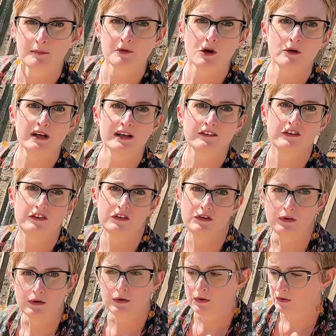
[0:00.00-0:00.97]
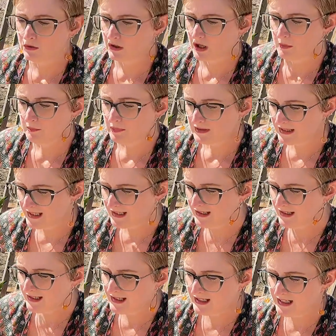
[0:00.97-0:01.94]
going to
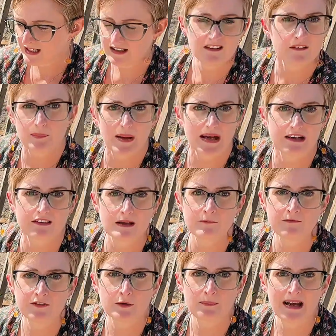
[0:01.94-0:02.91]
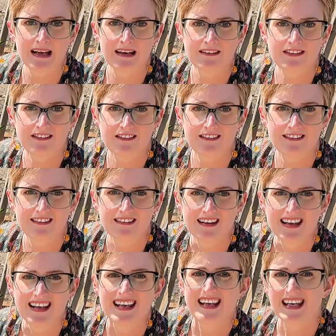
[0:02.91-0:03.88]
completely inspect them for pests.
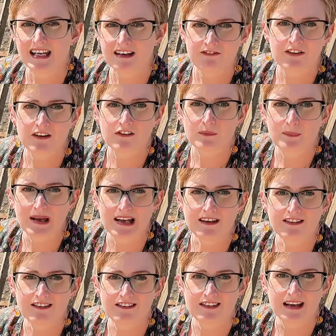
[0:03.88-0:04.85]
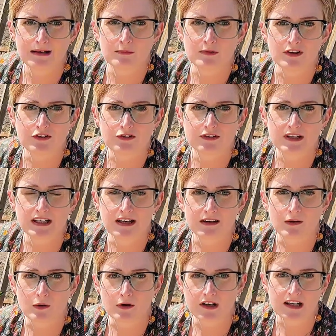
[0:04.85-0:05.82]
If there's pests, I will treat
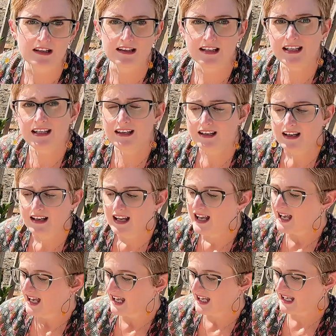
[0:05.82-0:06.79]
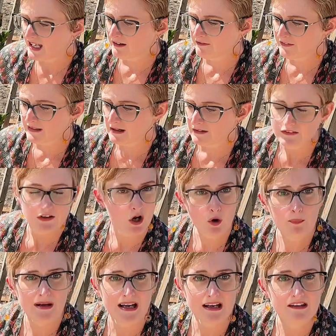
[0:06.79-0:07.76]
accordingly. If there's no
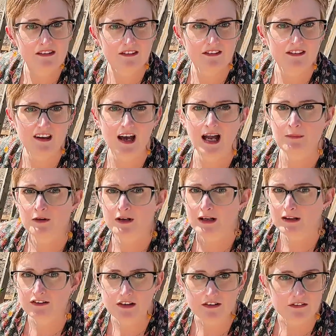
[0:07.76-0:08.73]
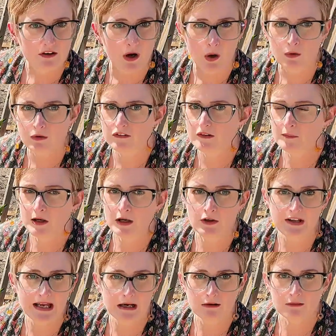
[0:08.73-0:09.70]
pests, I'm gonna just hose them all
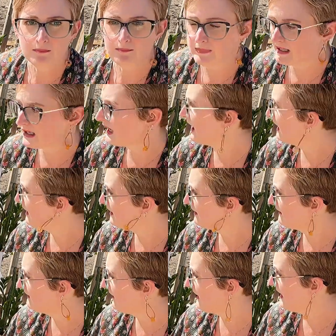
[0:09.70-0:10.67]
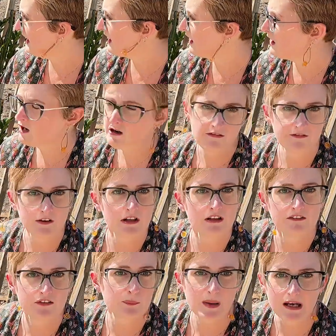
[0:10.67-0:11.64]
down, because they are full of
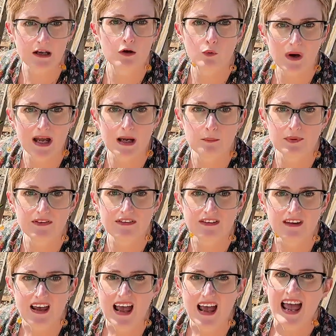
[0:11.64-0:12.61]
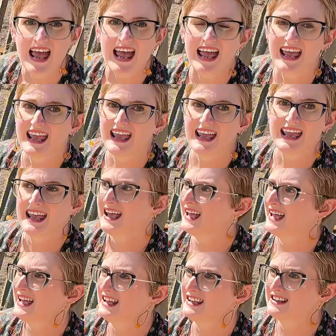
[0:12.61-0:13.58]
spider webs
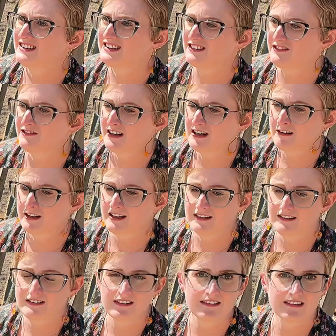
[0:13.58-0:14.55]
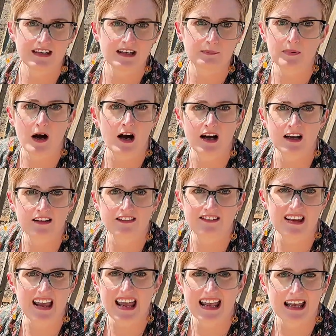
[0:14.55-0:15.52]
and various seed pods
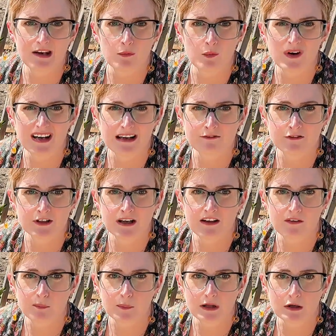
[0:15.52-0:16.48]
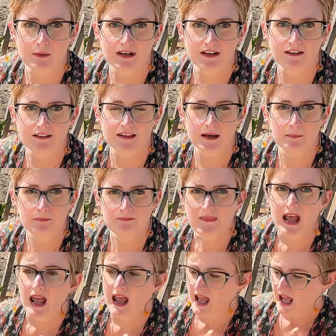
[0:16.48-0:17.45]
and whatever else blew into them,
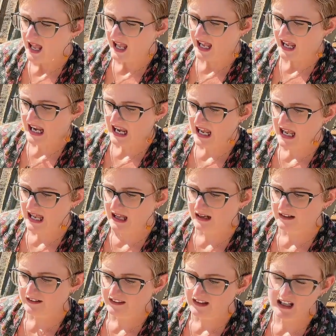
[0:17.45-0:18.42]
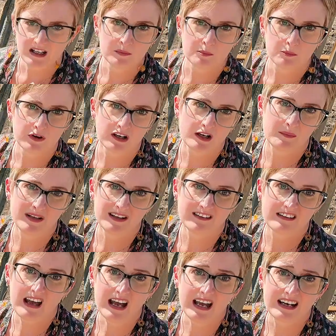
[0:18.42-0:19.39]
and then bring them
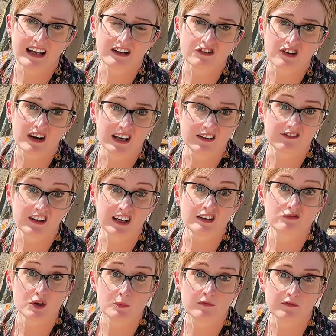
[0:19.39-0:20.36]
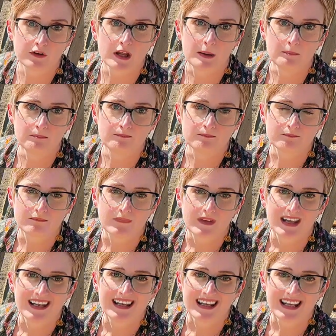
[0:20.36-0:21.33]
inside and try and find room for them
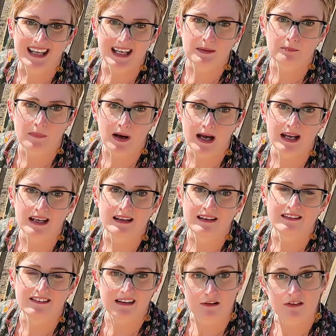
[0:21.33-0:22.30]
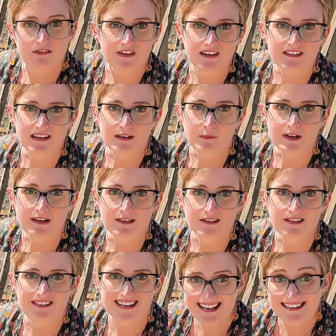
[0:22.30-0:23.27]
in my south-facing
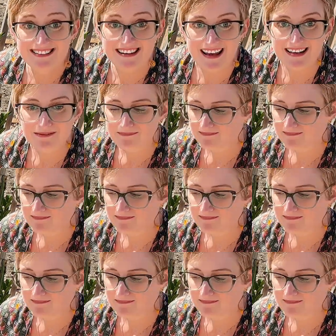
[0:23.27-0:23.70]
windows inside.